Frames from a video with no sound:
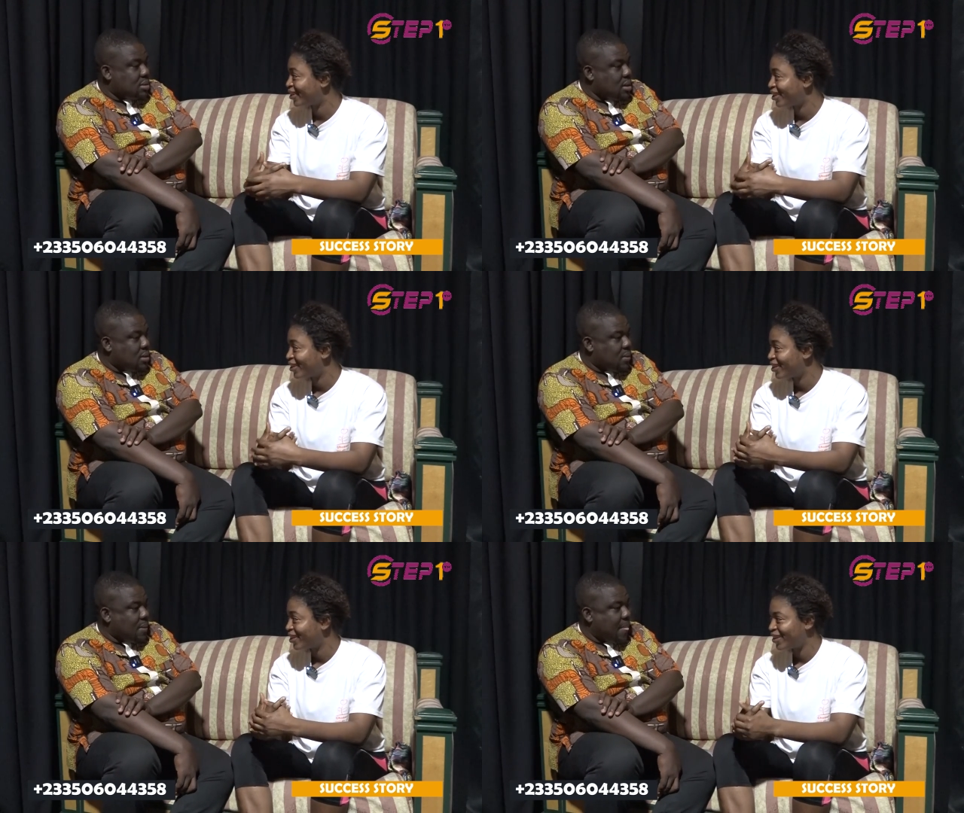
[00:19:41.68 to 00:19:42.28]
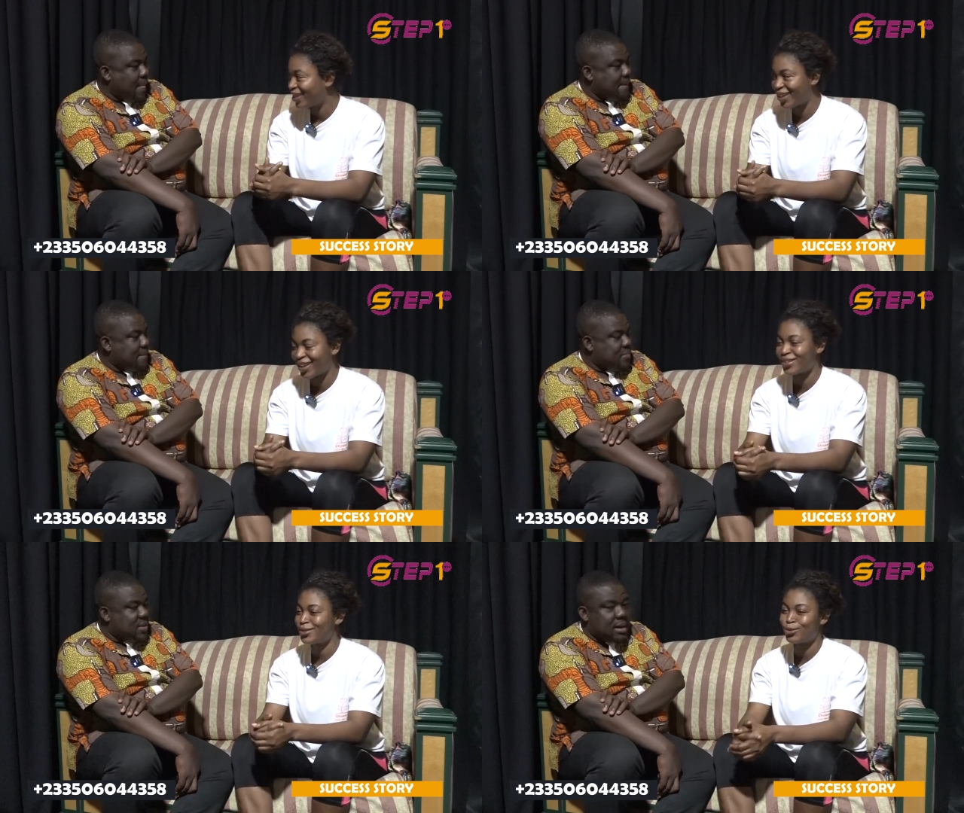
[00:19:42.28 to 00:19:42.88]
Speaker 1: Wow.
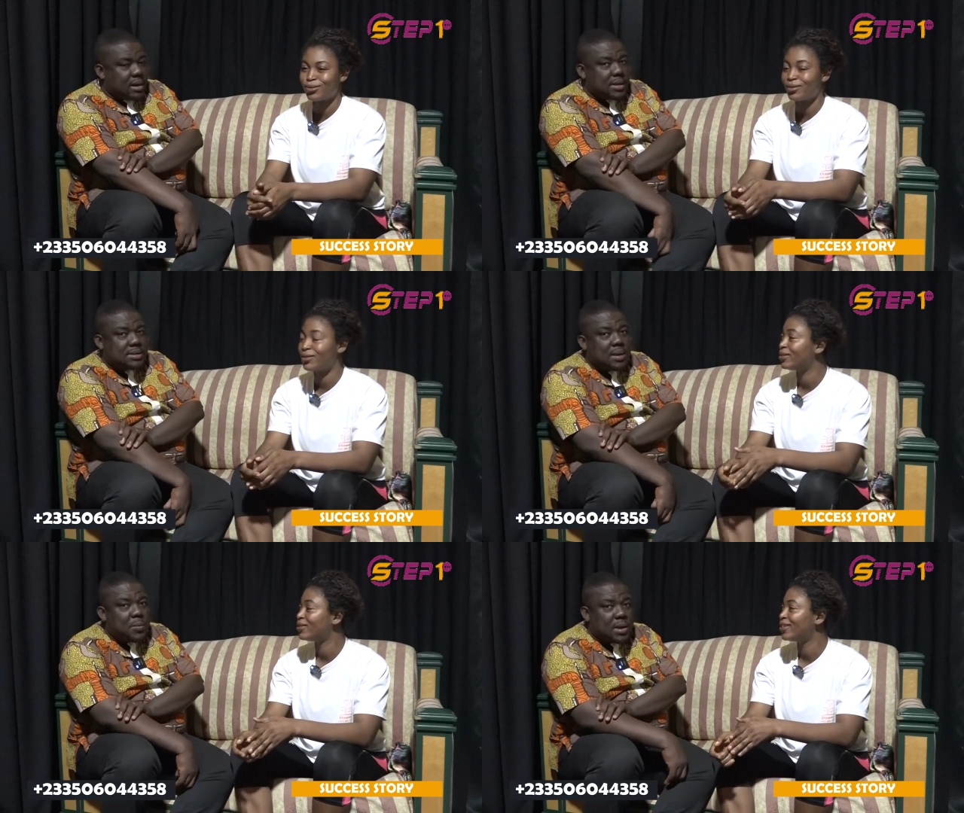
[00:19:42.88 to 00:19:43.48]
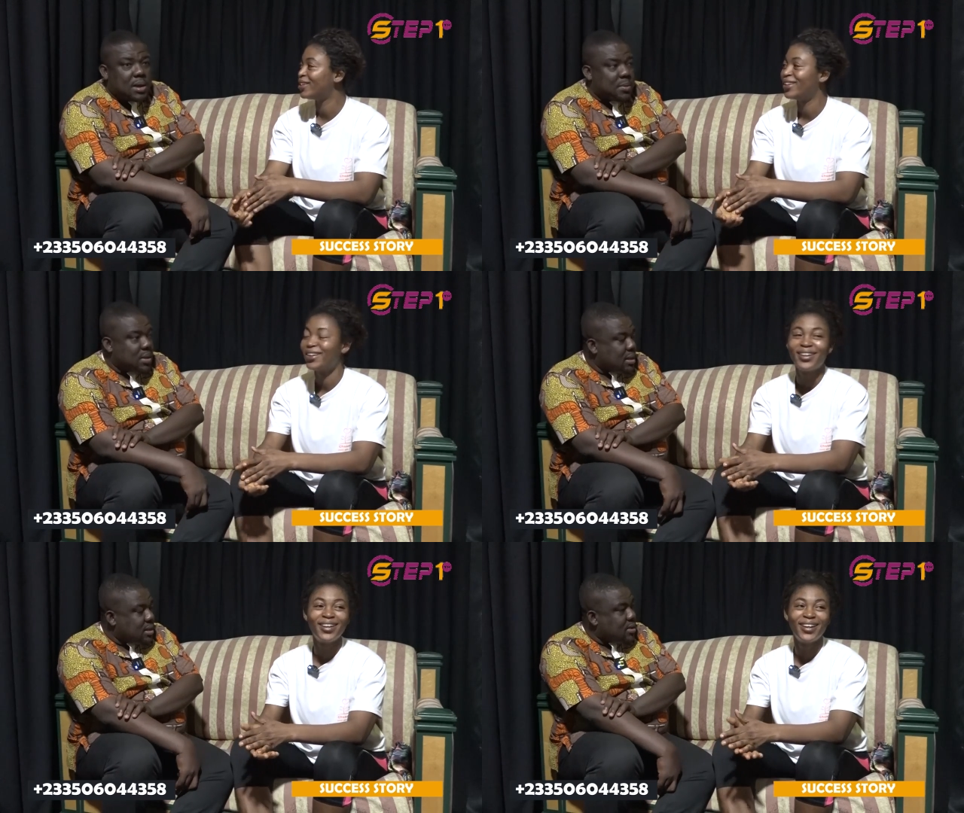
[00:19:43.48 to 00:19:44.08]
Yes.
Speaker 2: Then the next time we come
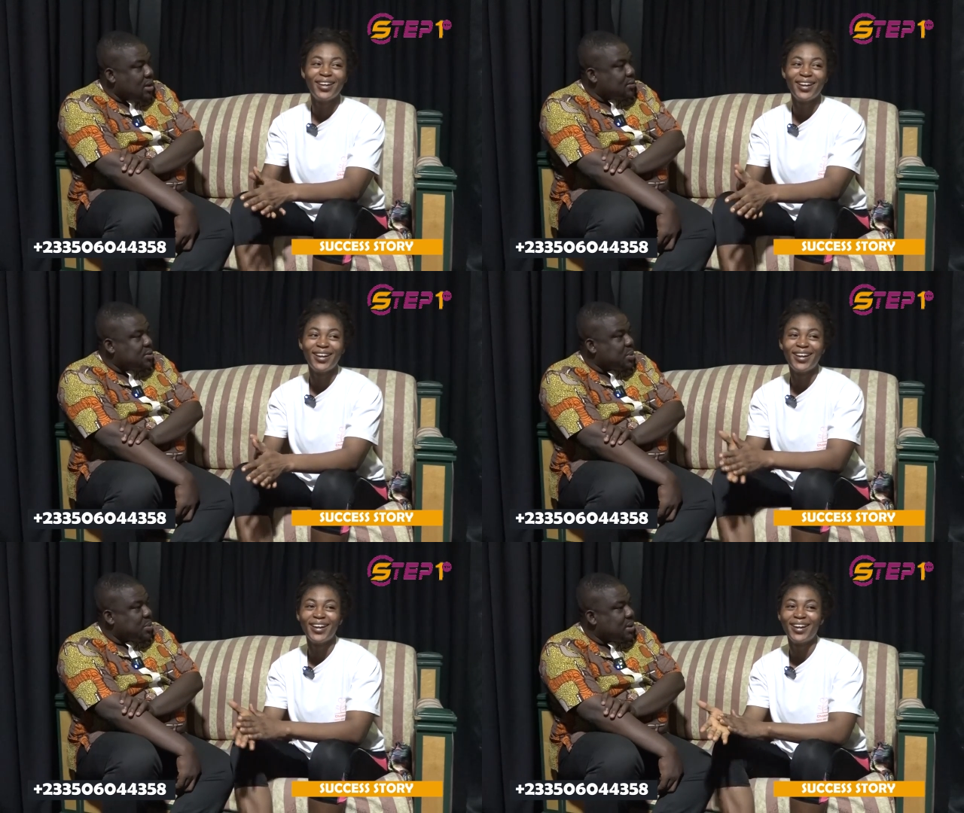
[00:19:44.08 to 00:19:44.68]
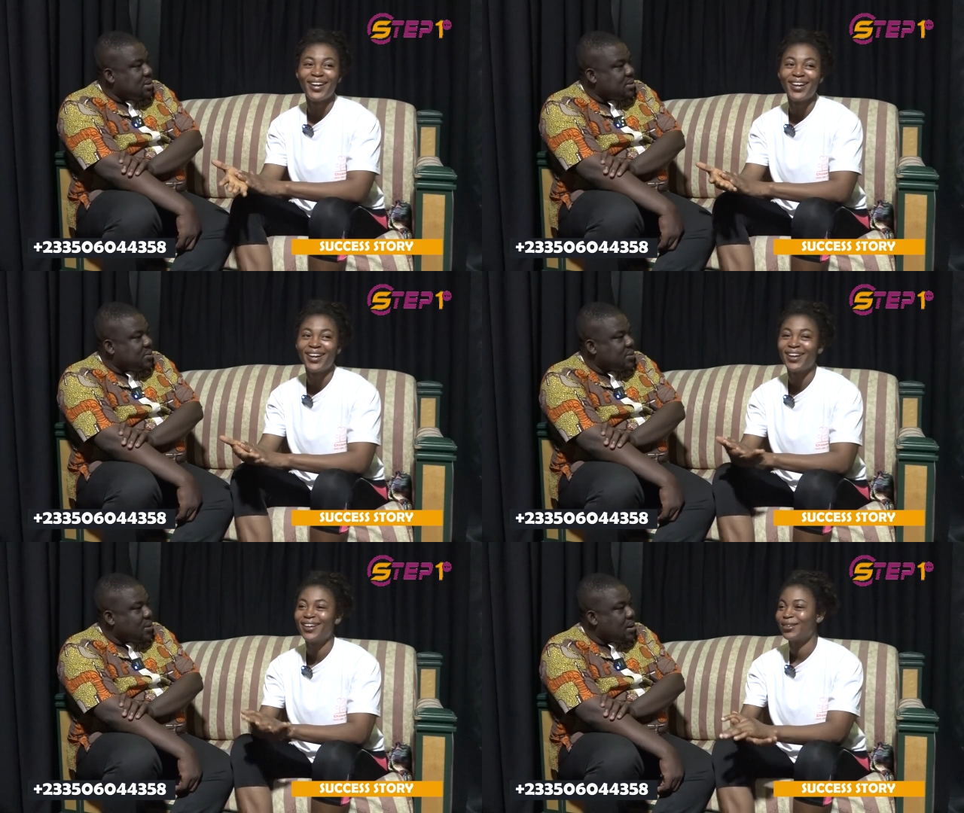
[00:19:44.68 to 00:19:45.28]
here, I think you have to prepare
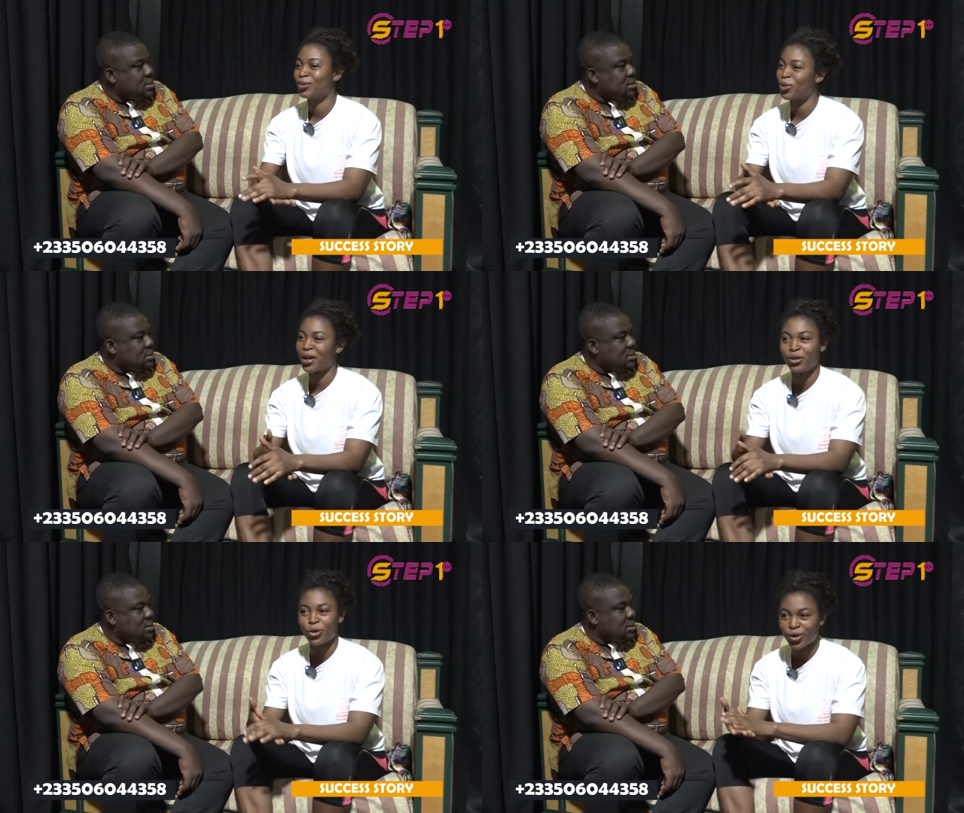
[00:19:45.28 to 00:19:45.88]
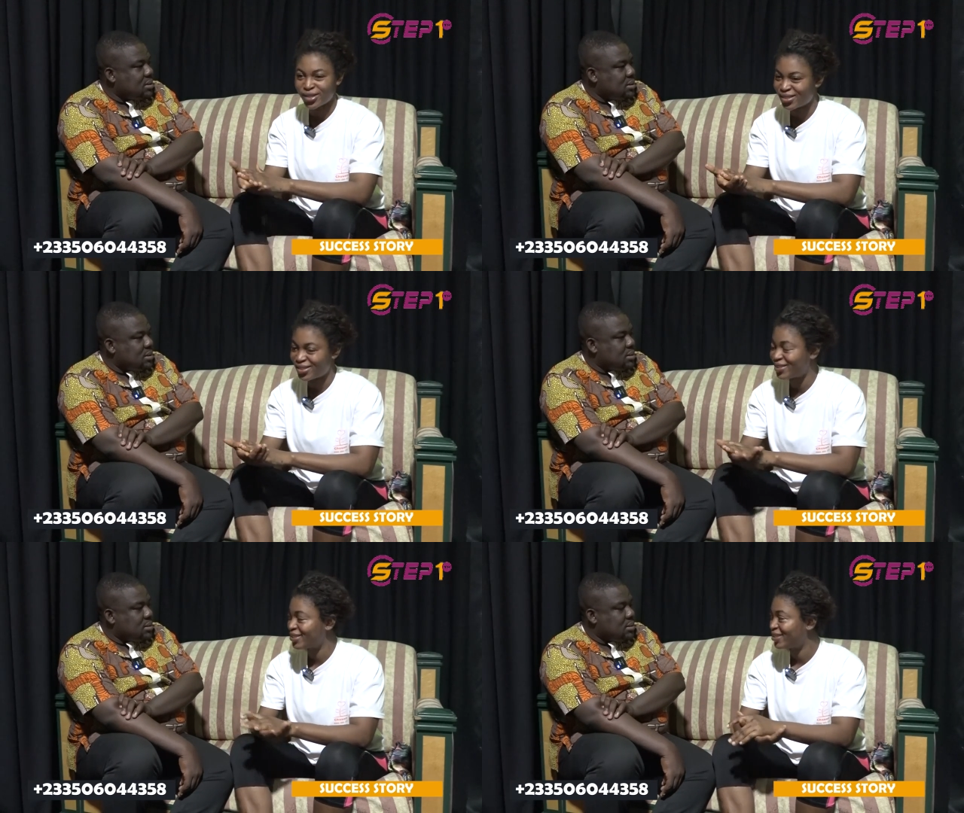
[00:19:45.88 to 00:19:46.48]
some for us.
Speaker 1: Why not?
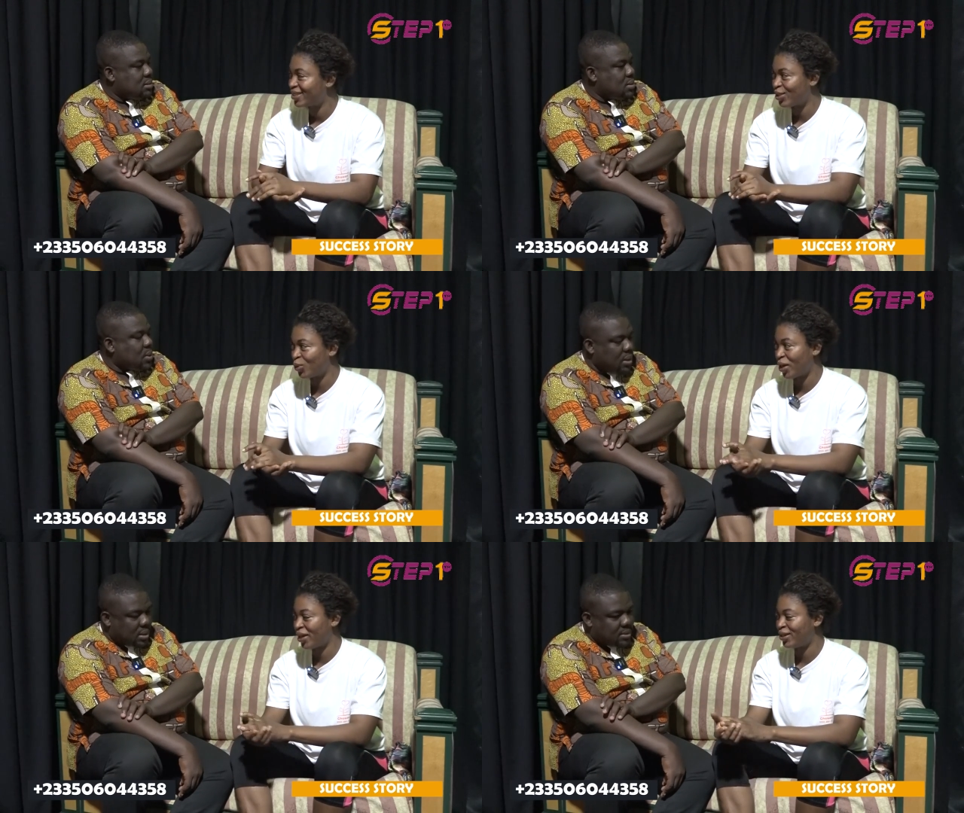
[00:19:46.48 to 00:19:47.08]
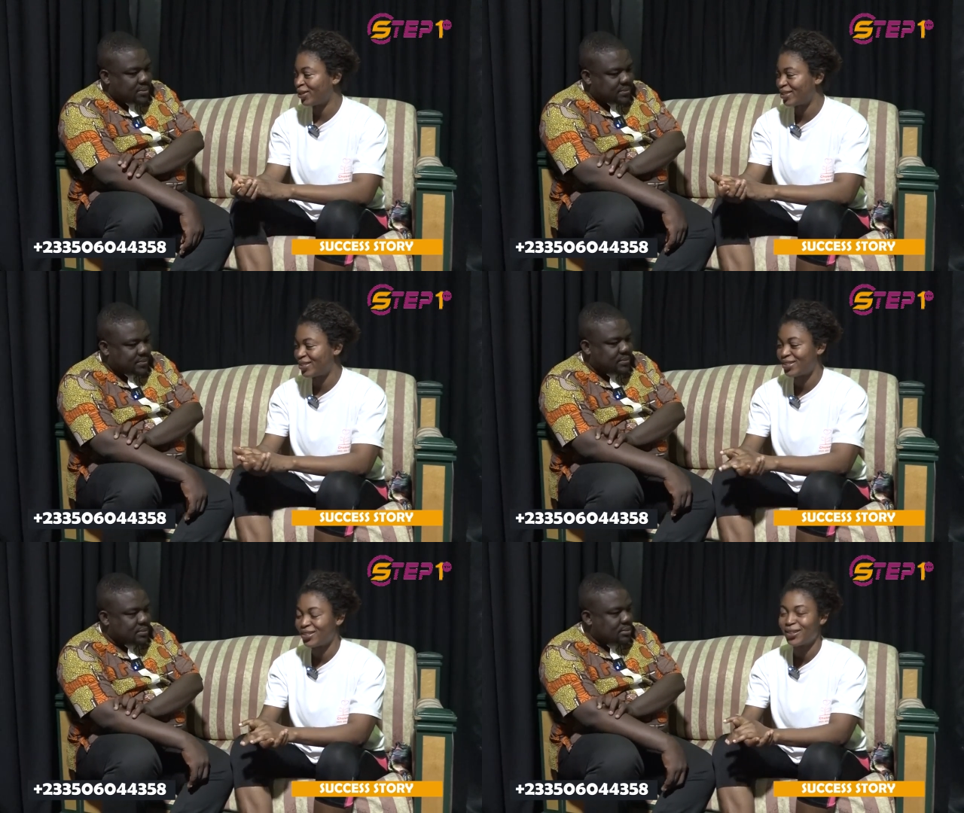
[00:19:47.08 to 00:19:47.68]
Okay.
Speaker 2: Why not?